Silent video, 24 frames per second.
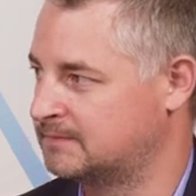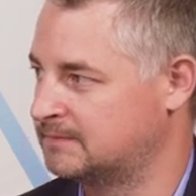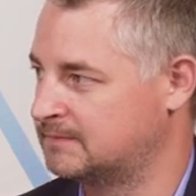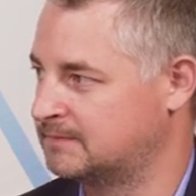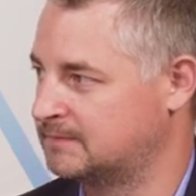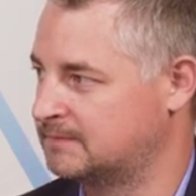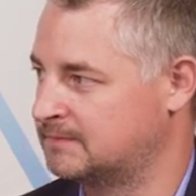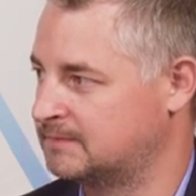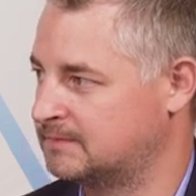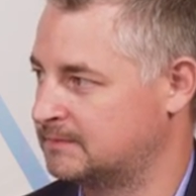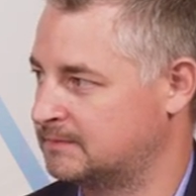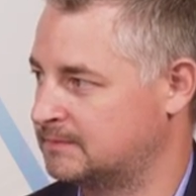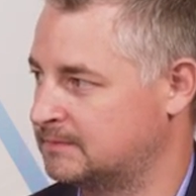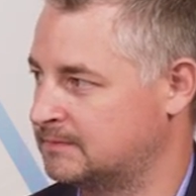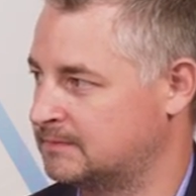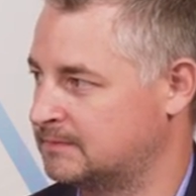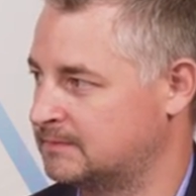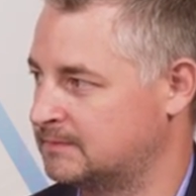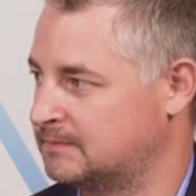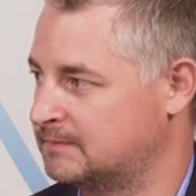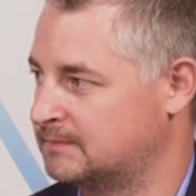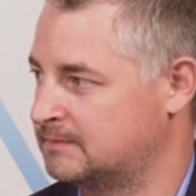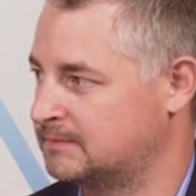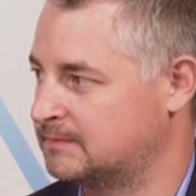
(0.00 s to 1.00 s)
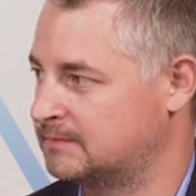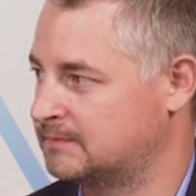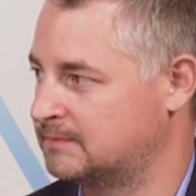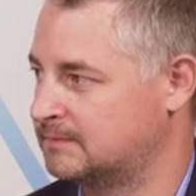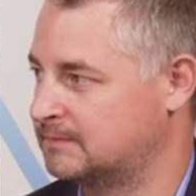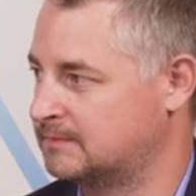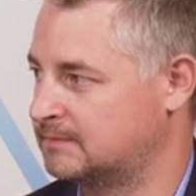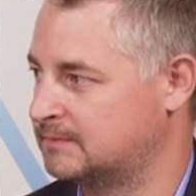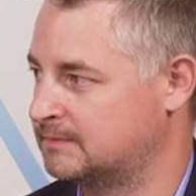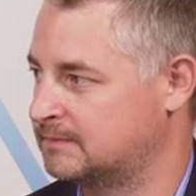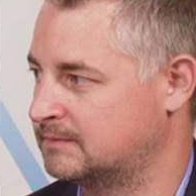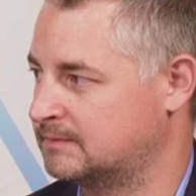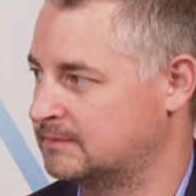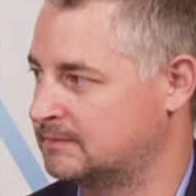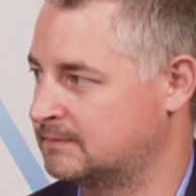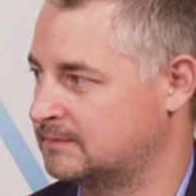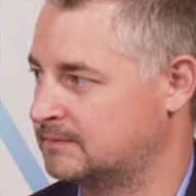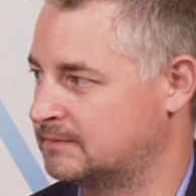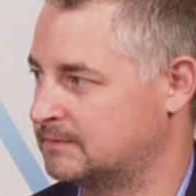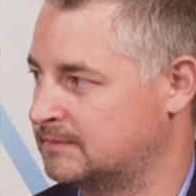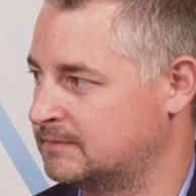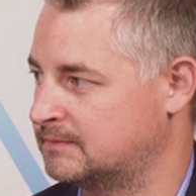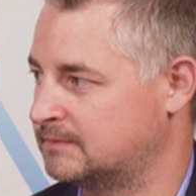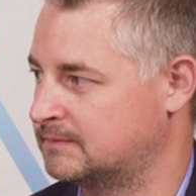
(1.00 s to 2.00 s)

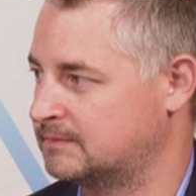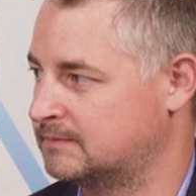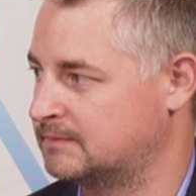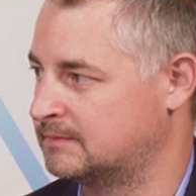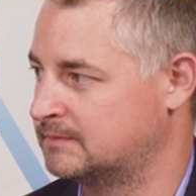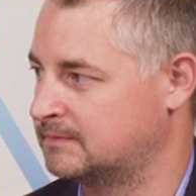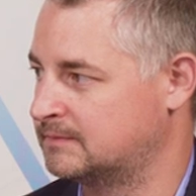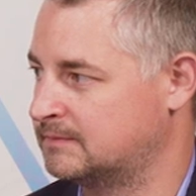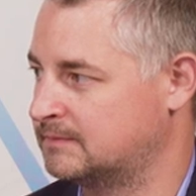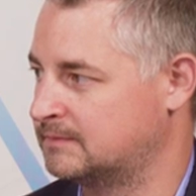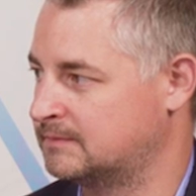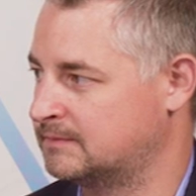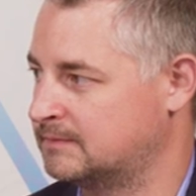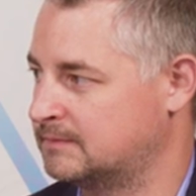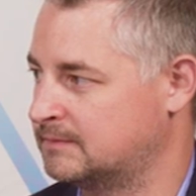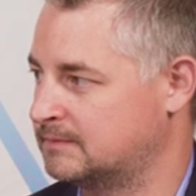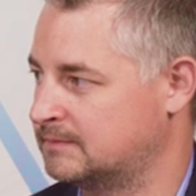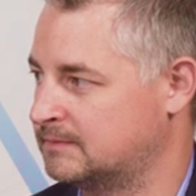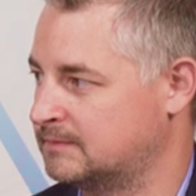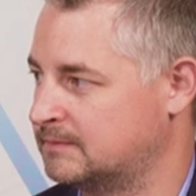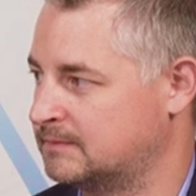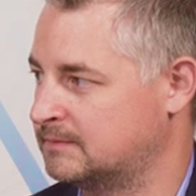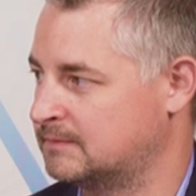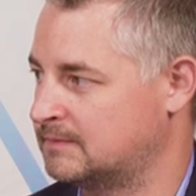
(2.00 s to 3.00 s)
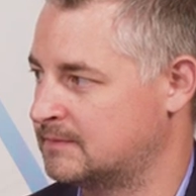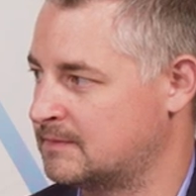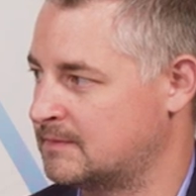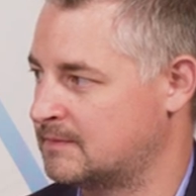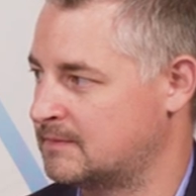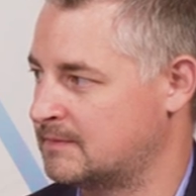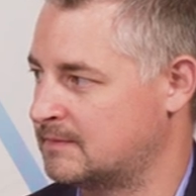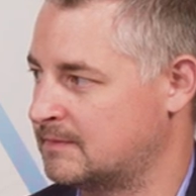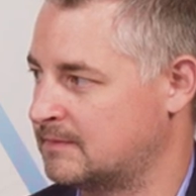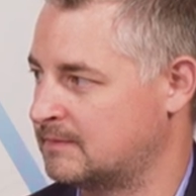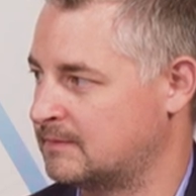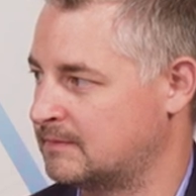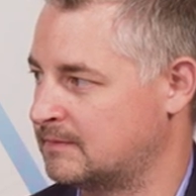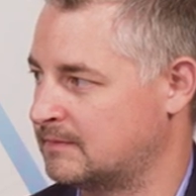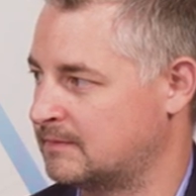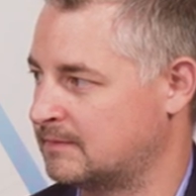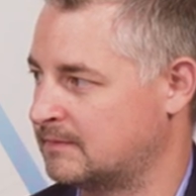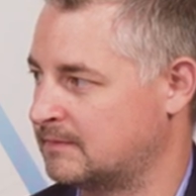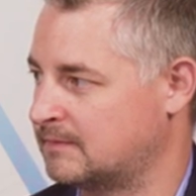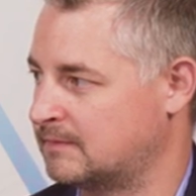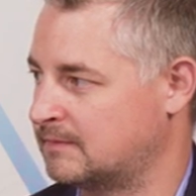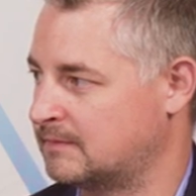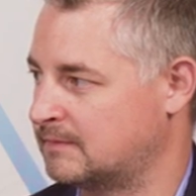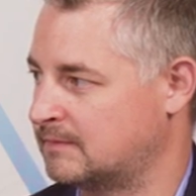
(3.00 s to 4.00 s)

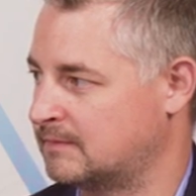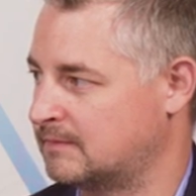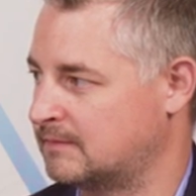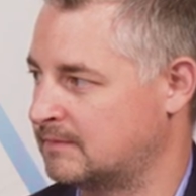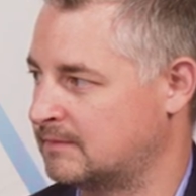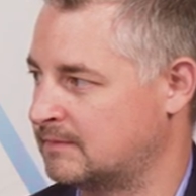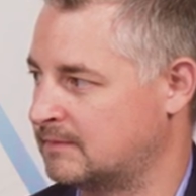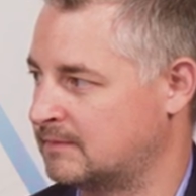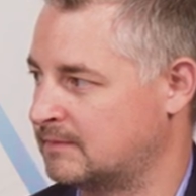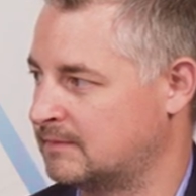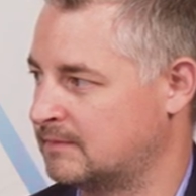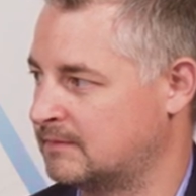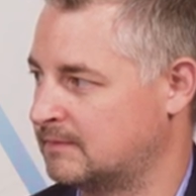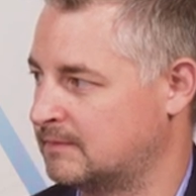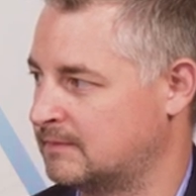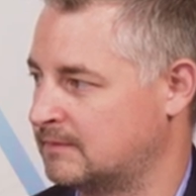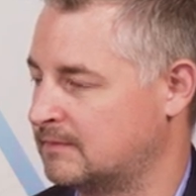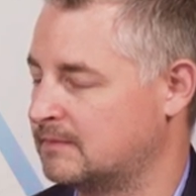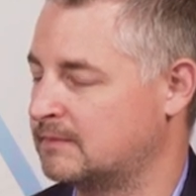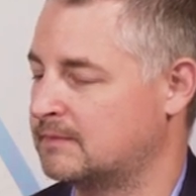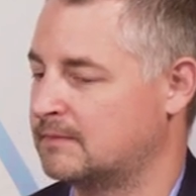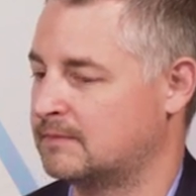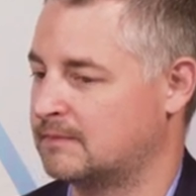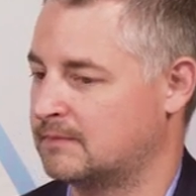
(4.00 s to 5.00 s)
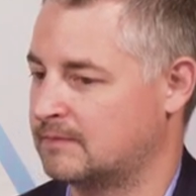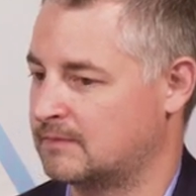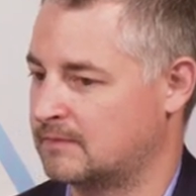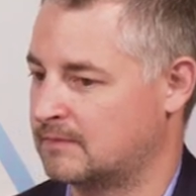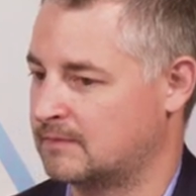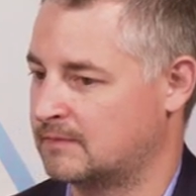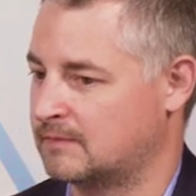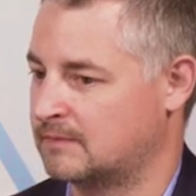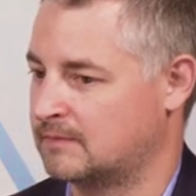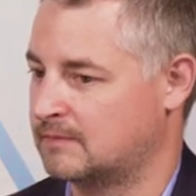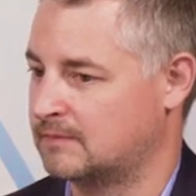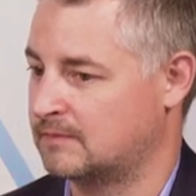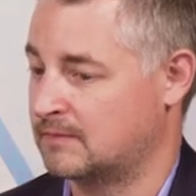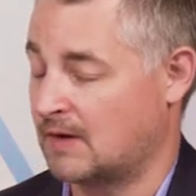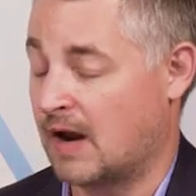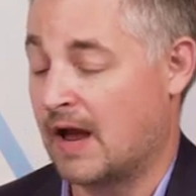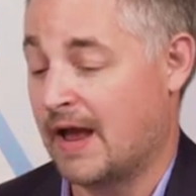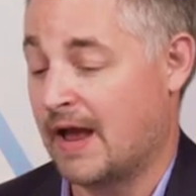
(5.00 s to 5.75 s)
No words are spoken by the person on screen.